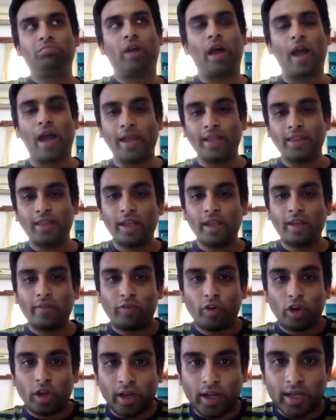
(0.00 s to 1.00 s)
I think
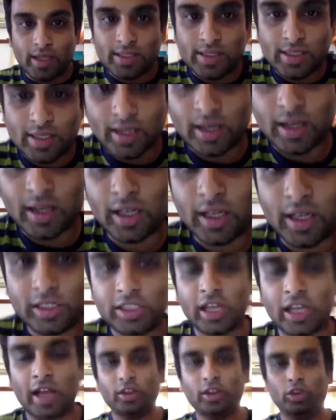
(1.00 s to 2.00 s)
for us,
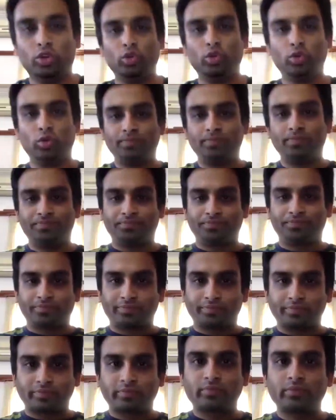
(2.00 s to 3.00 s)
Shantanu,
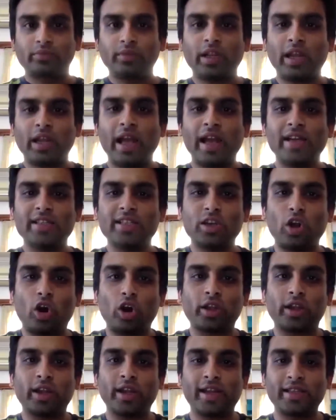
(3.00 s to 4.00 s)
as an
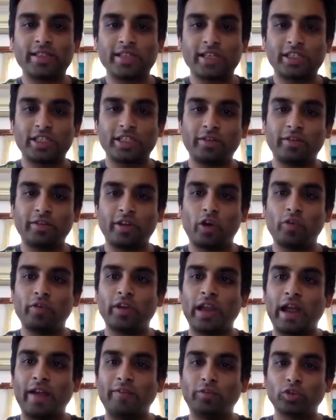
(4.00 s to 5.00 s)
organization, now
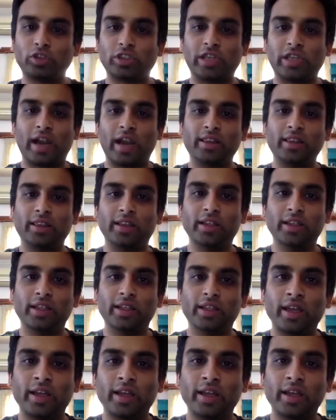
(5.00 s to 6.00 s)
we'll have to start
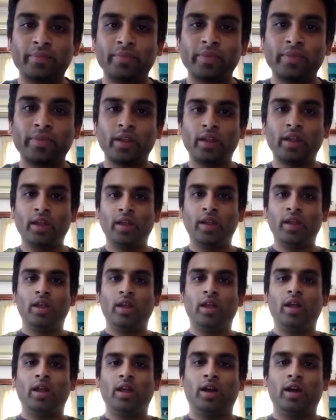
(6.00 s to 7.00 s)
thinking
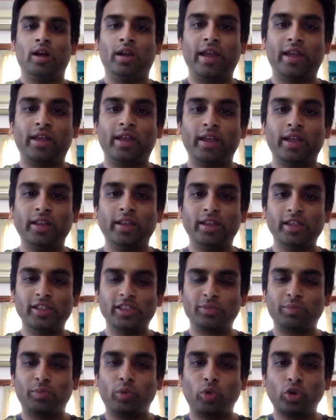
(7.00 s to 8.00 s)
like in
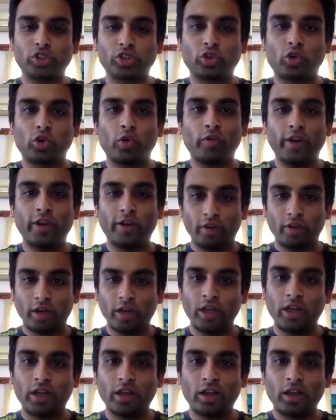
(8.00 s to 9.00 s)
this post-COVID
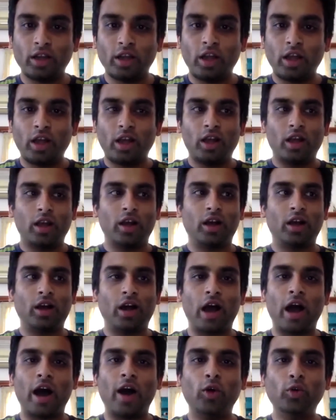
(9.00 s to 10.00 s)
world,
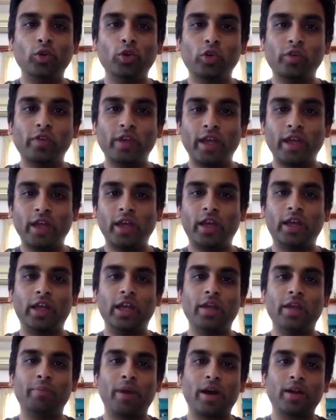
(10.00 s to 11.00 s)
how do we
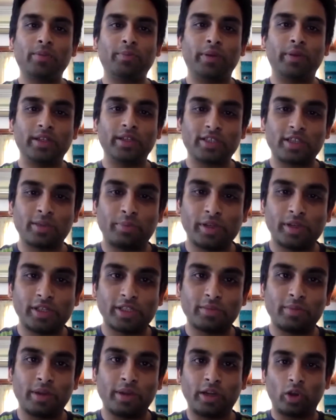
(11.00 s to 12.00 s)
keep our principles
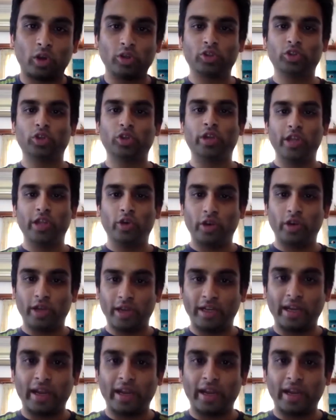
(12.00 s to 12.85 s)
but also reorient?